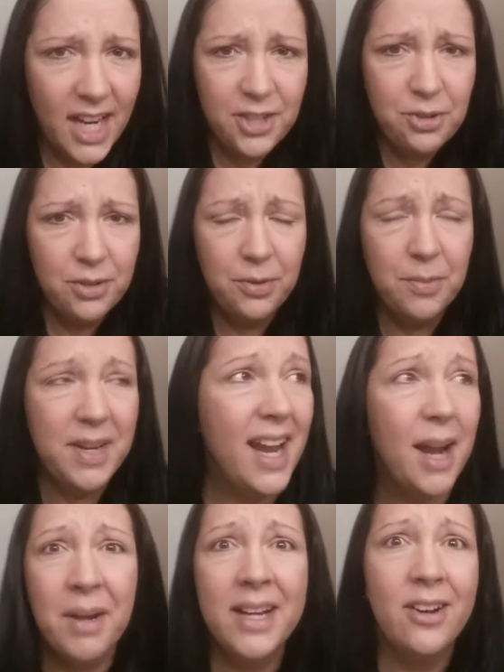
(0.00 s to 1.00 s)
I do it for
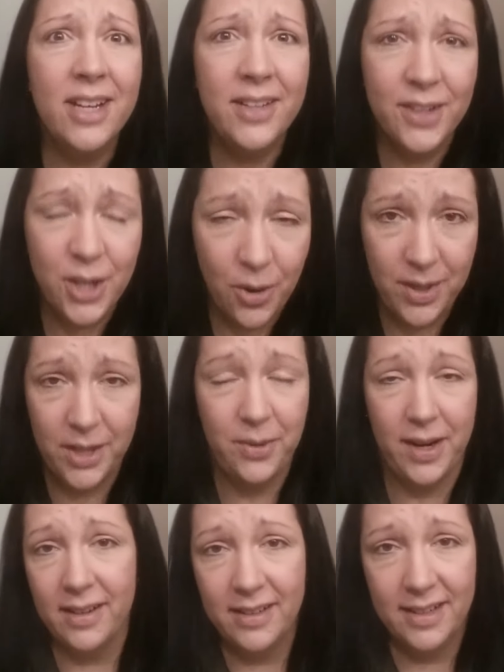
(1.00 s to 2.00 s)
me. I might not even go
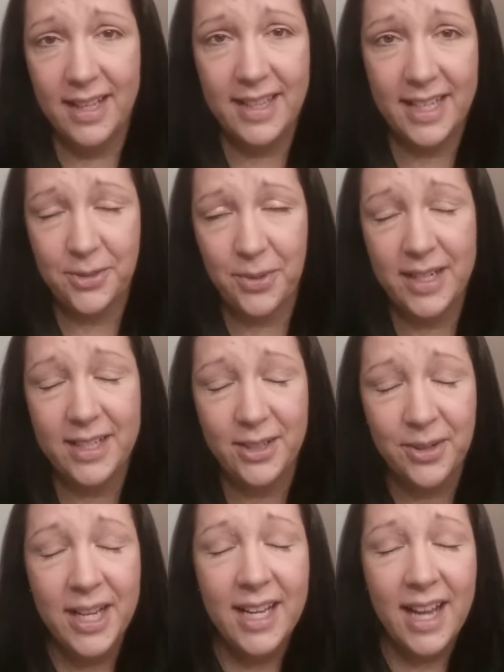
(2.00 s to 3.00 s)
anywhere, and that's what I
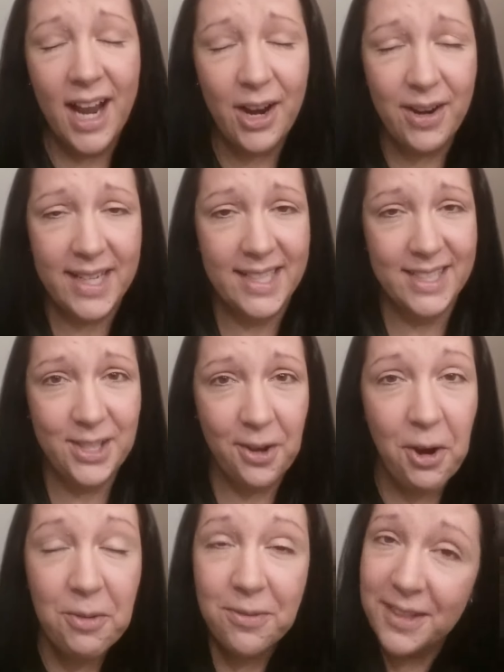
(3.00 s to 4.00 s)
do. All right,
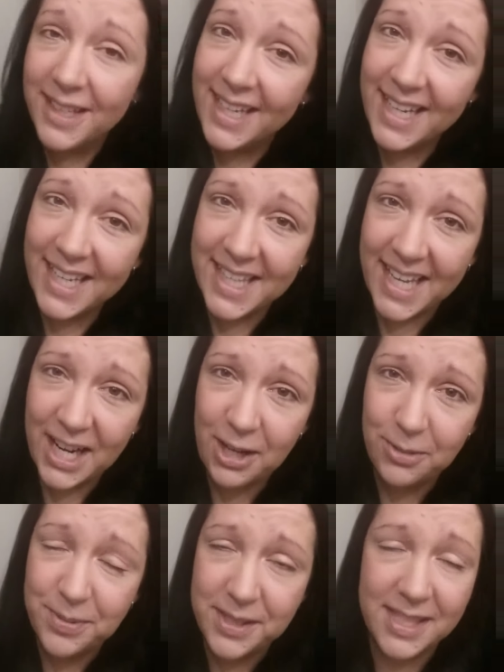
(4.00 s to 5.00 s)
so hopefully that
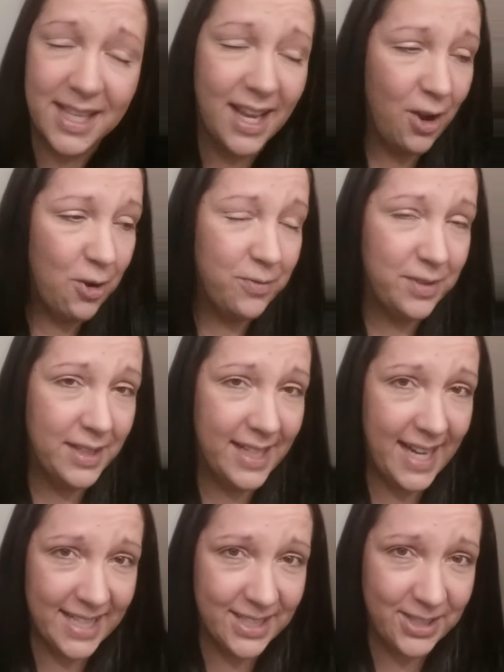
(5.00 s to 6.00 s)
helps. Hopefully
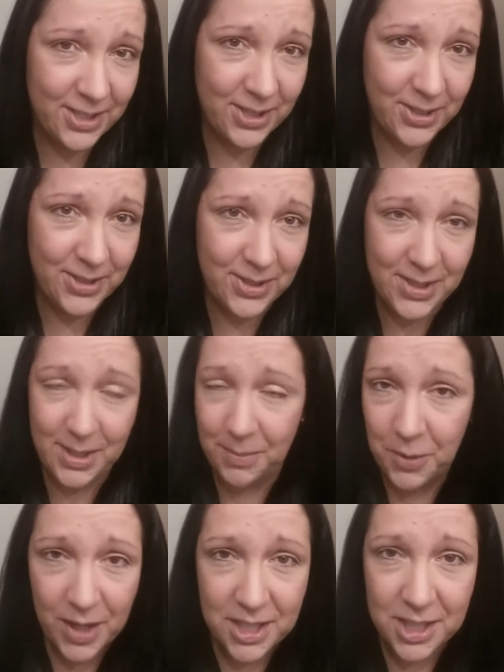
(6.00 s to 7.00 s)
it answers
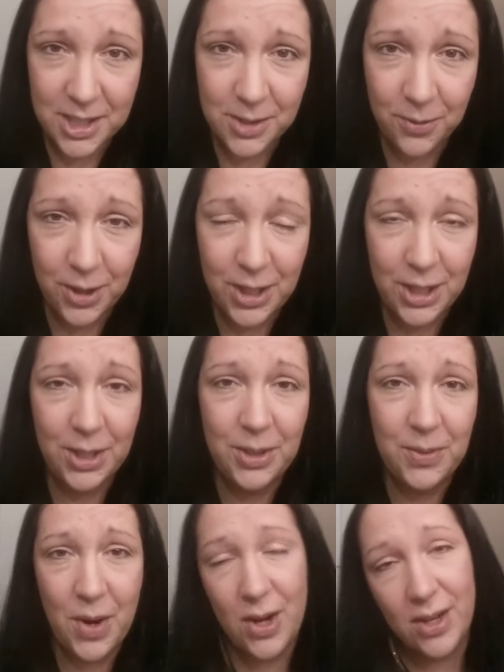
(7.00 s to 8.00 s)
some questions for
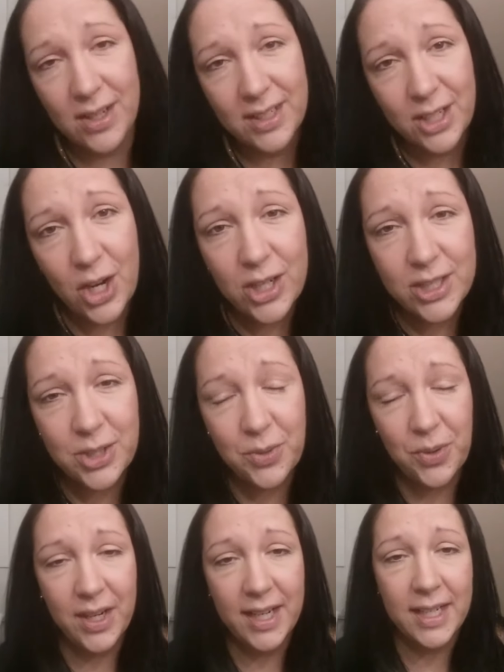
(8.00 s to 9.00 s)
you on
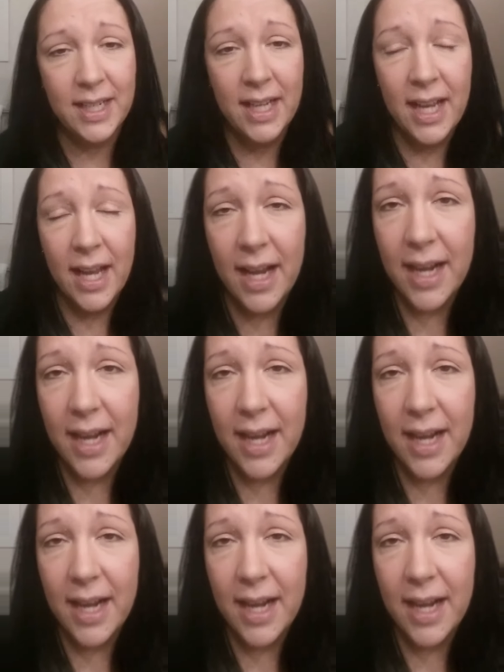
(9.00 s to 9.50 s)
contouring.